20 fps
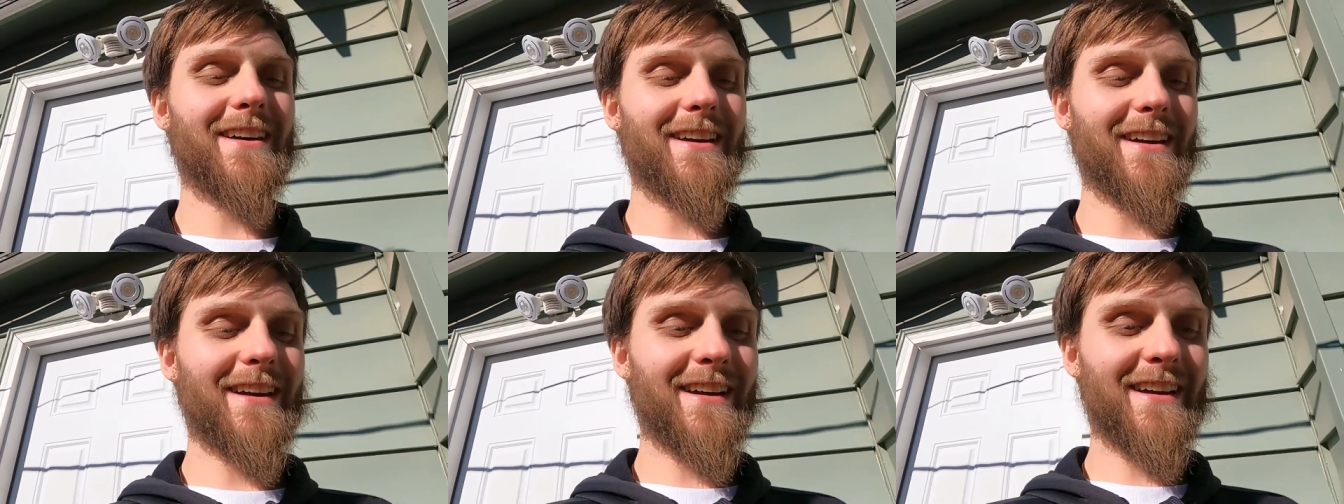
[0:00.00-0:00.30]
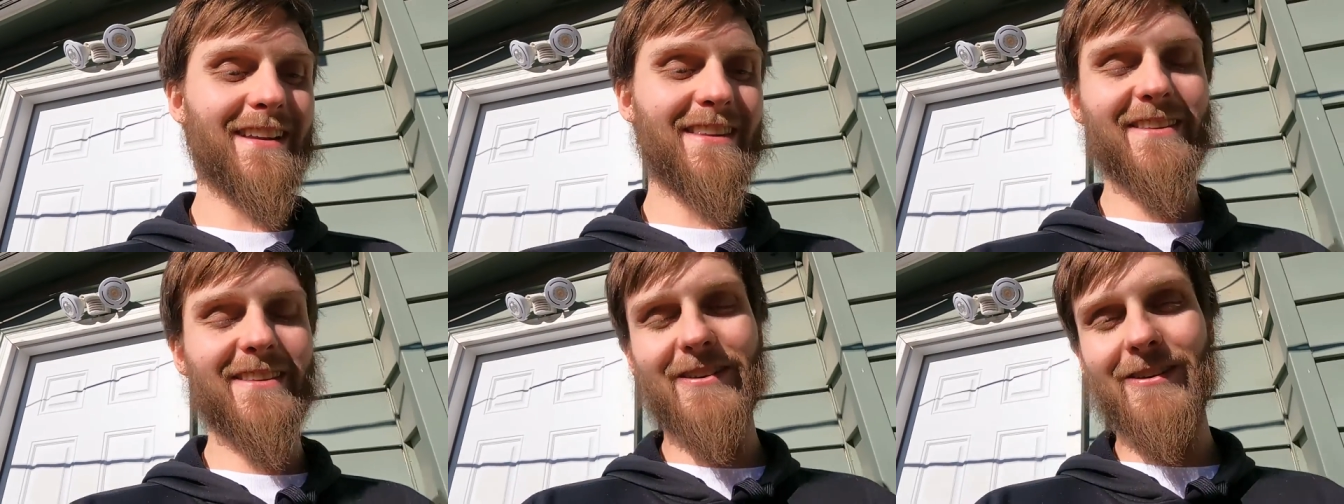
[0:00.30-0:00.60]

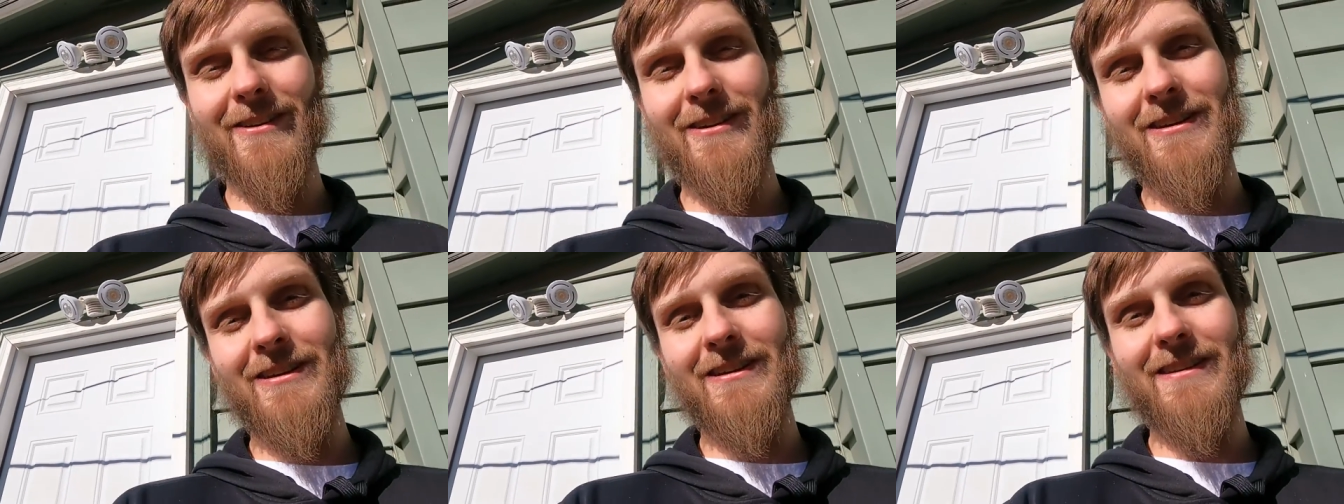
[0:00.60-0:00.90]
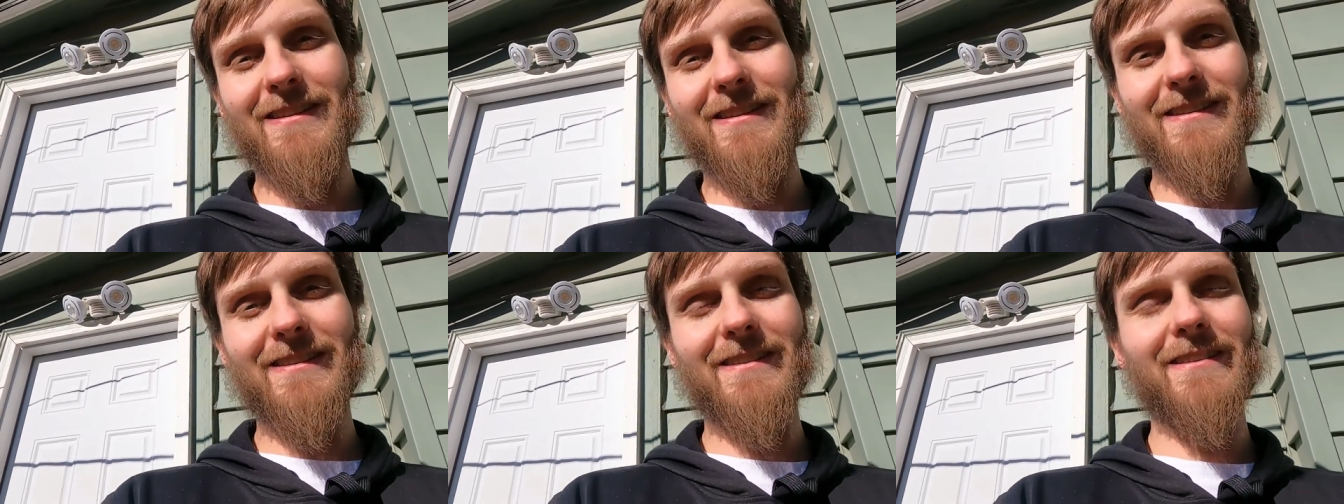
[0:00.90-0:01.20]
and they're
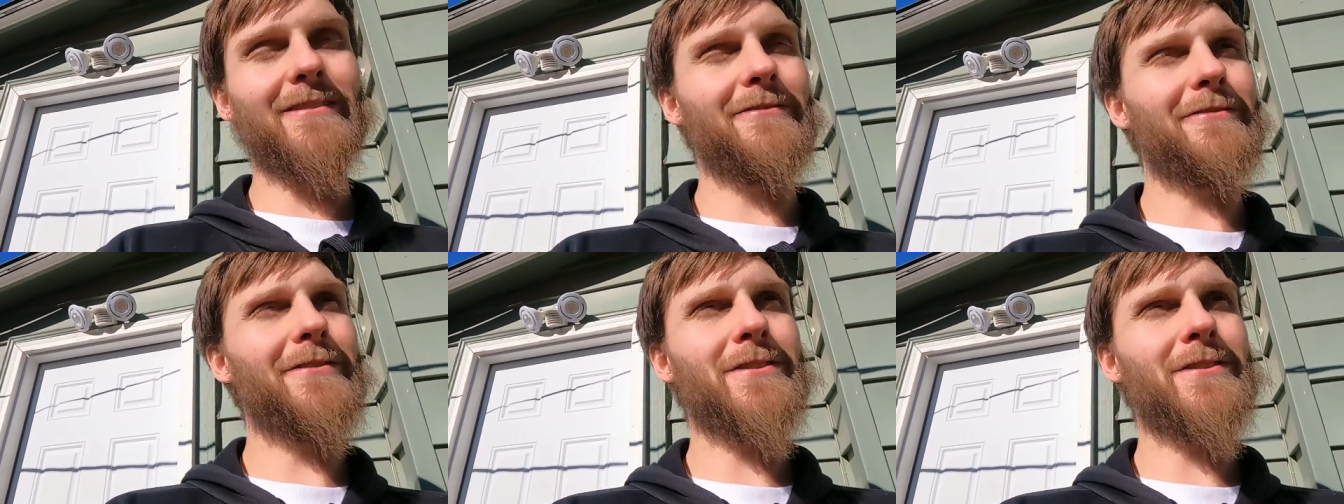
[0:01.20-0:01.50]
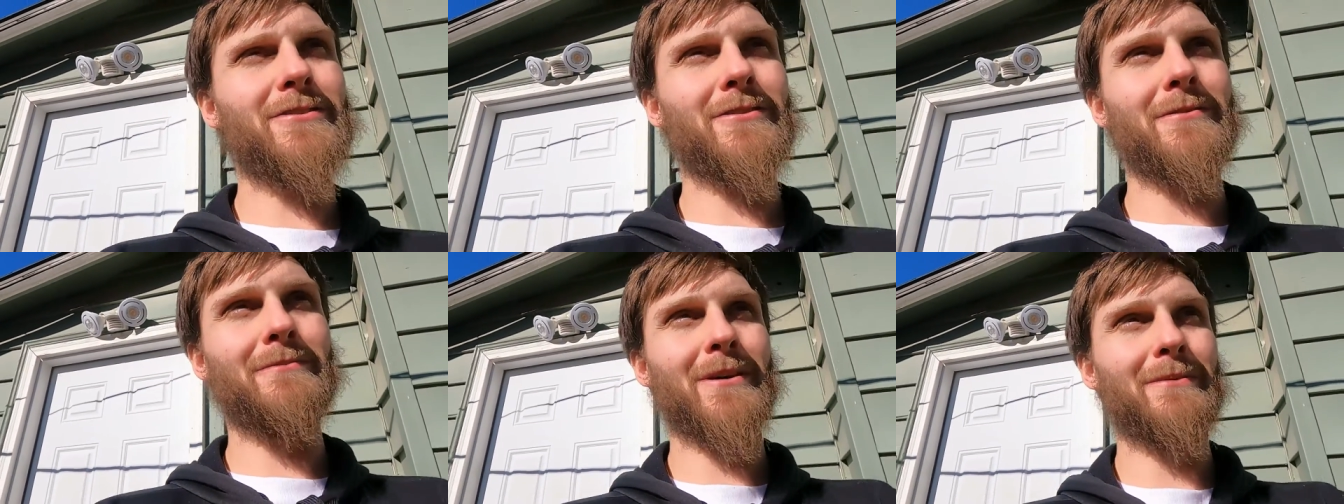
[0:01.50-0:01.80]
gonna they're
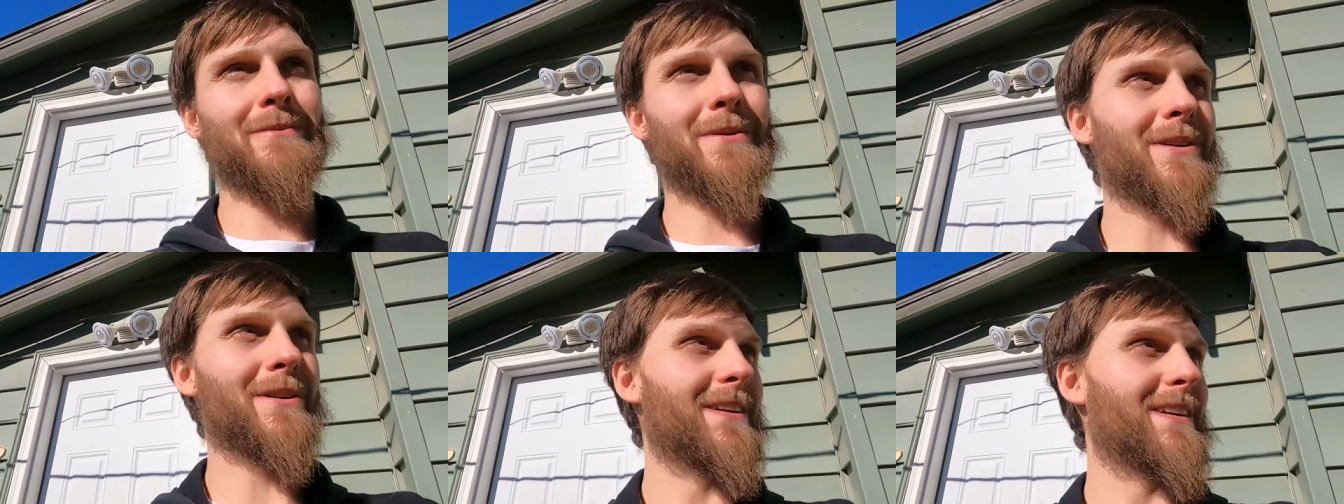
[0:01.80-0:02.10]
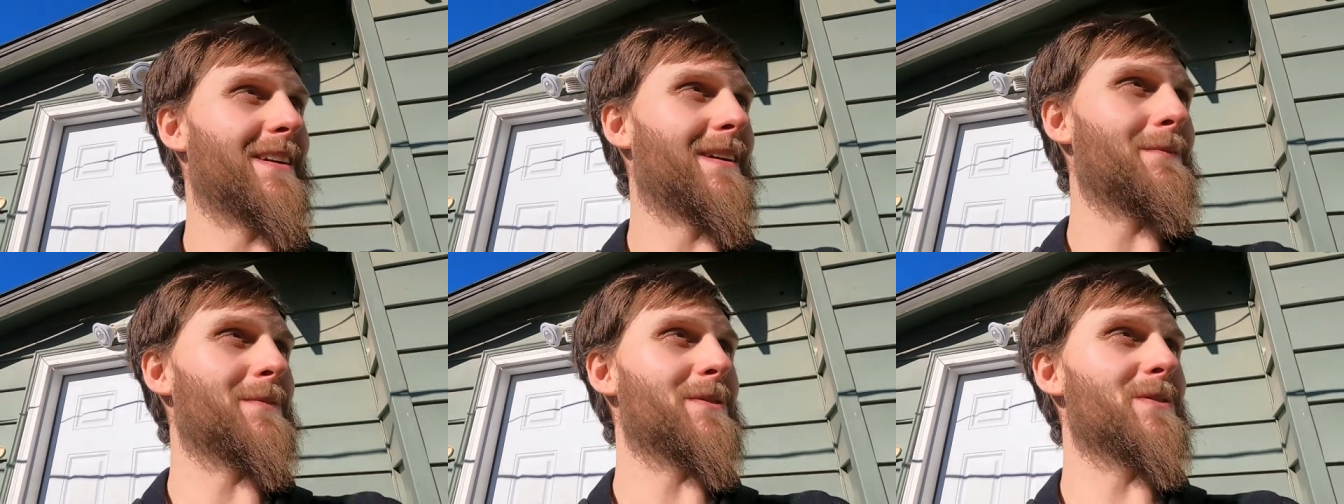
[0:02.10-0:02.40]
featuring my
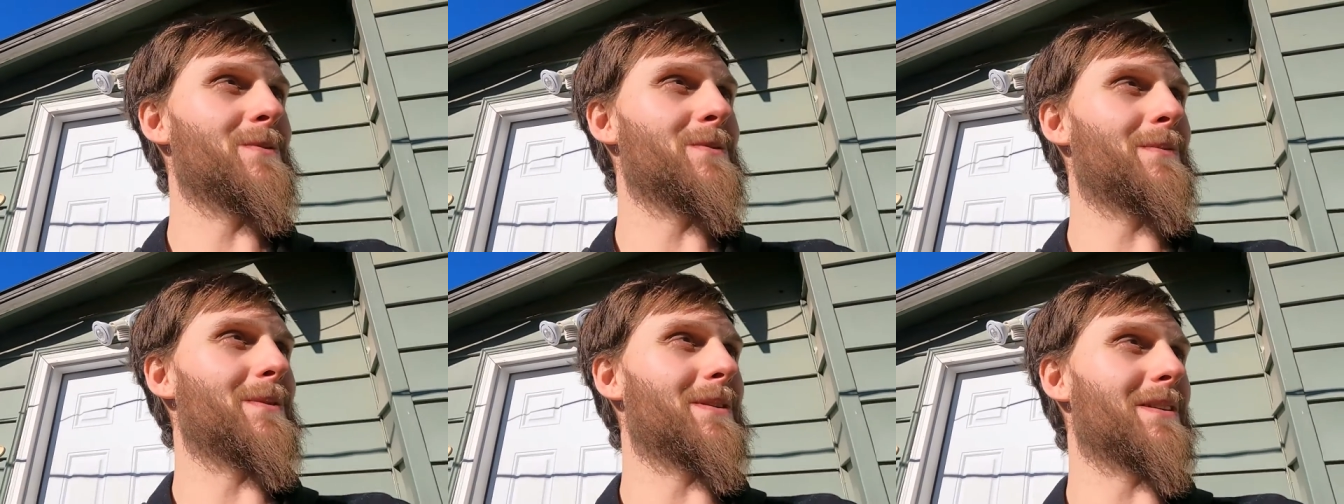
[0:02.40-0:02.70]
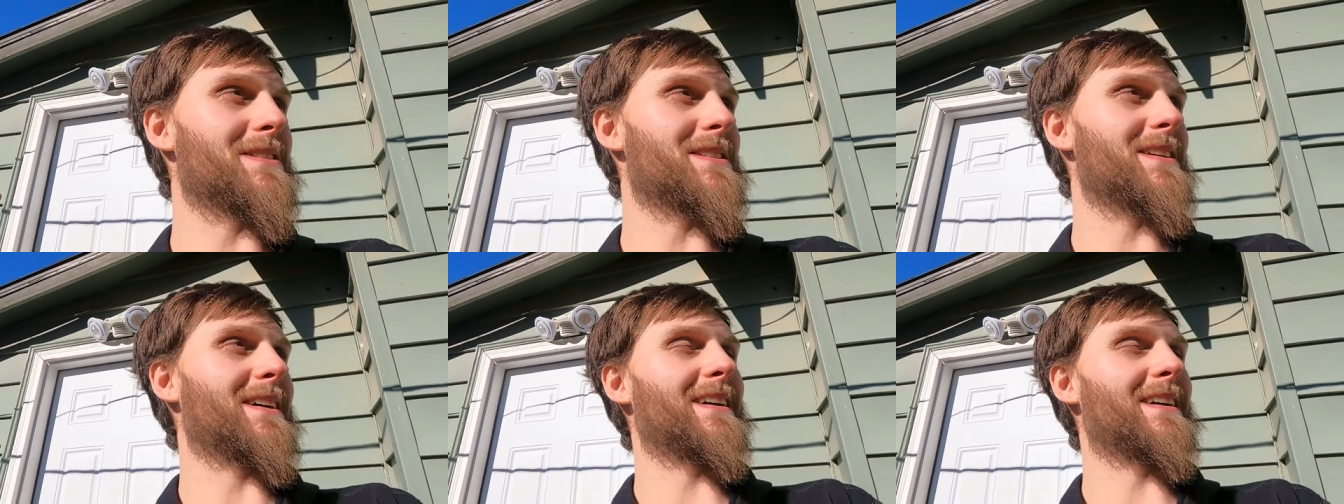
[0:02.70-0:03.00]
buddy, and I'm super
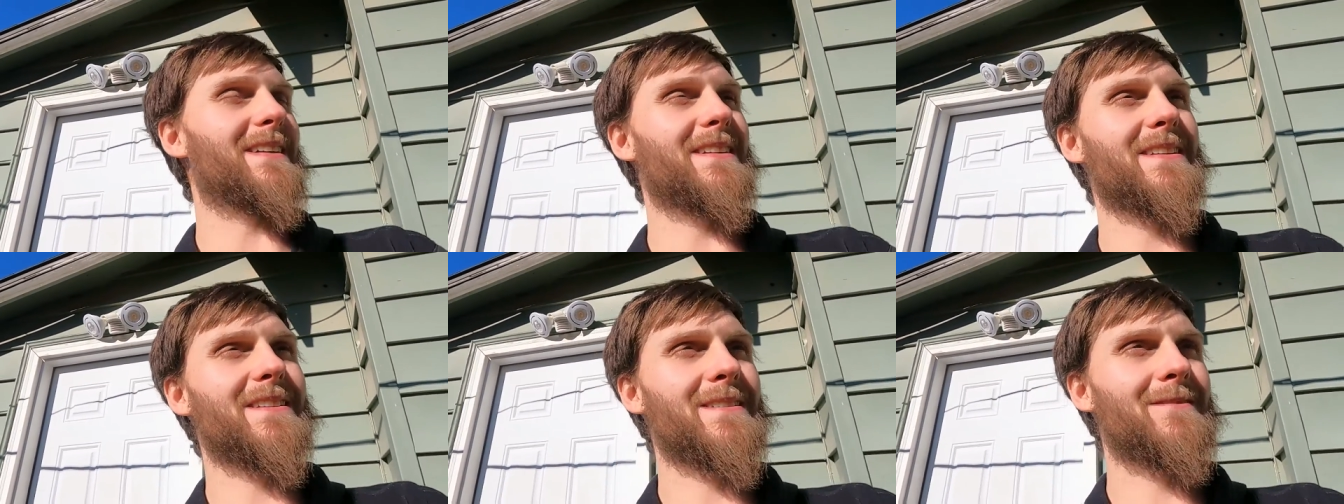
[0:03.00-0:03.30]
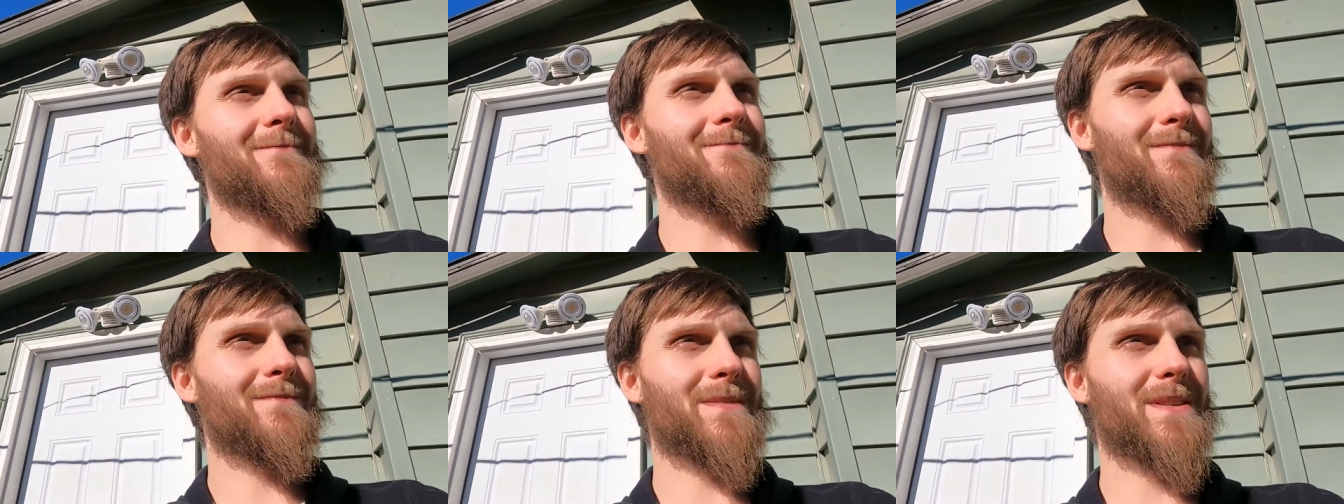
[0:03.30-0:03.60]
excited.
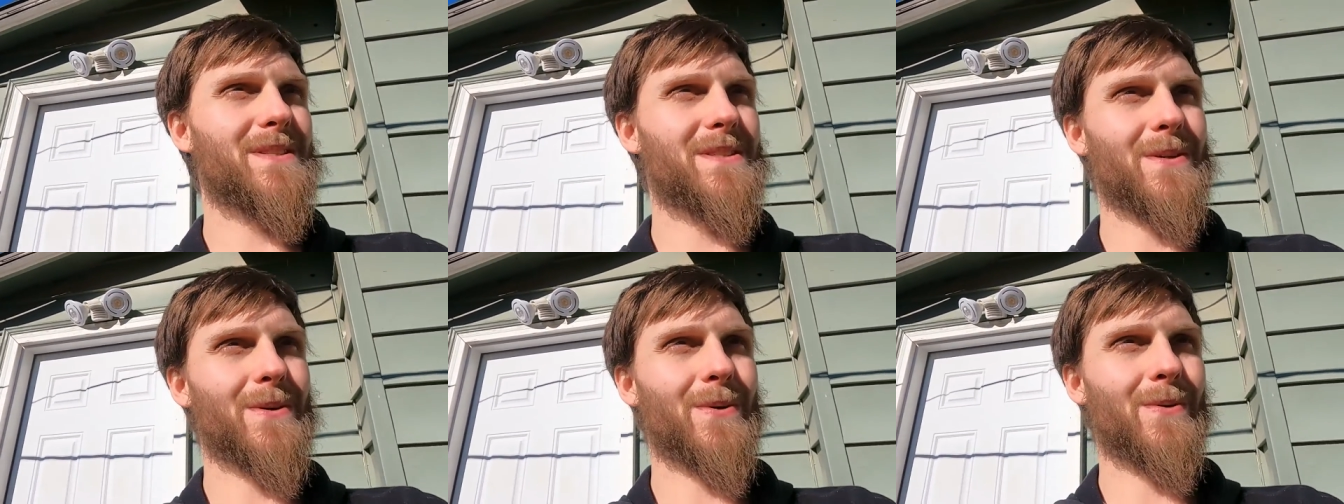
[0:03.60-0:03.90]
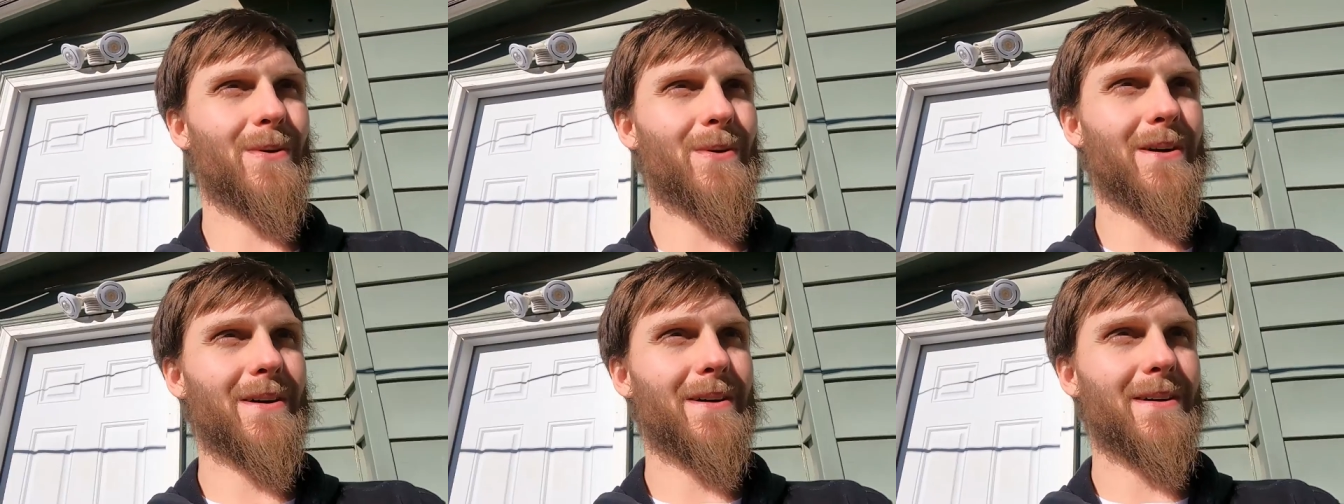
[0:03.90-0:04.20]

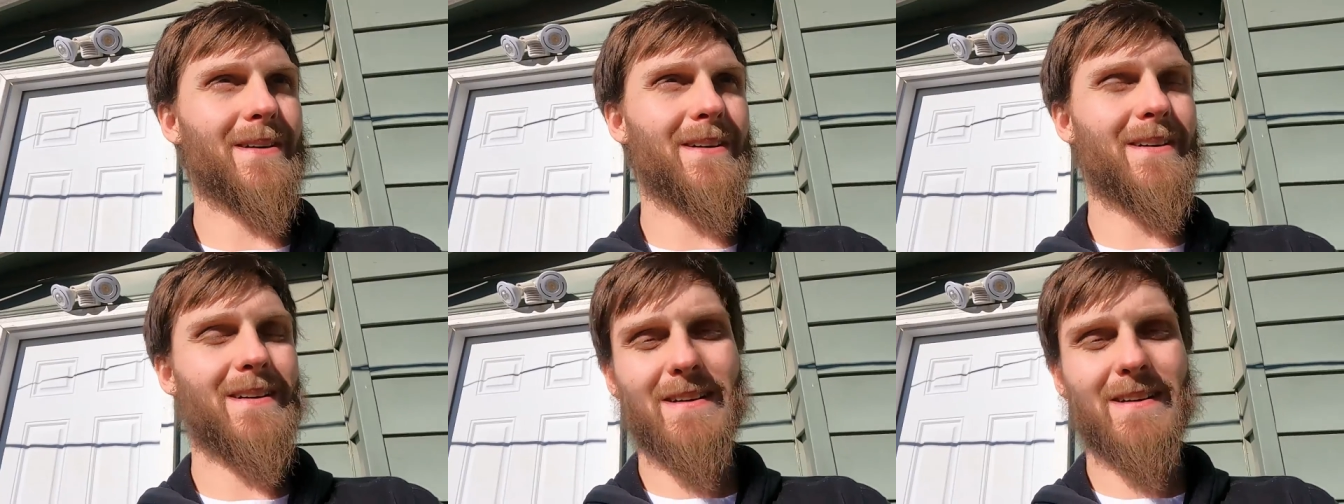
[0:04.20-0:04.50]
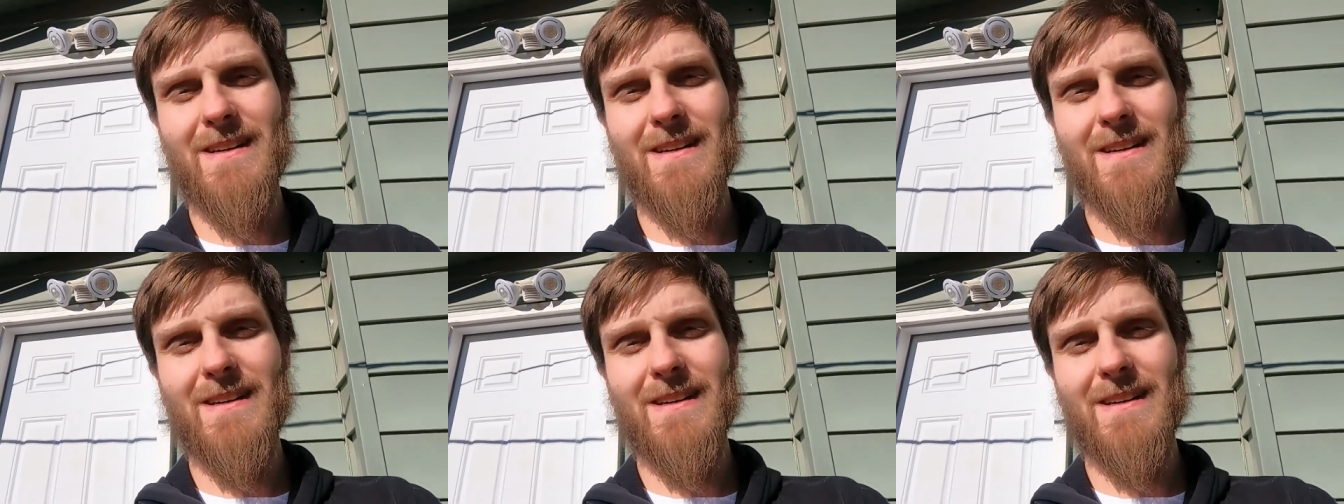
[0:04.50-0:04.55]
So. uh